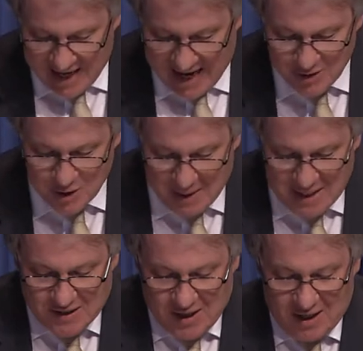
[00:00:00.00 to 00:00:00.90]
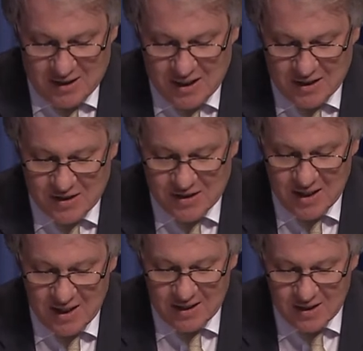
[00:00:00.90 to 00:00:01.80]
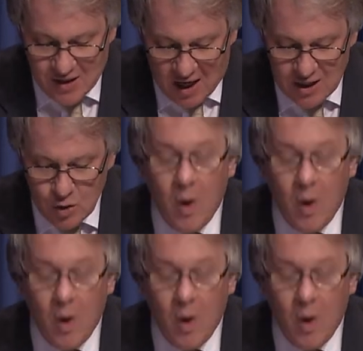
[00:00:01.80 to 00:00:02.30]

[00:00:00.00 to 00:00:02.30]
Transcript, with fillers: Our space scientists designed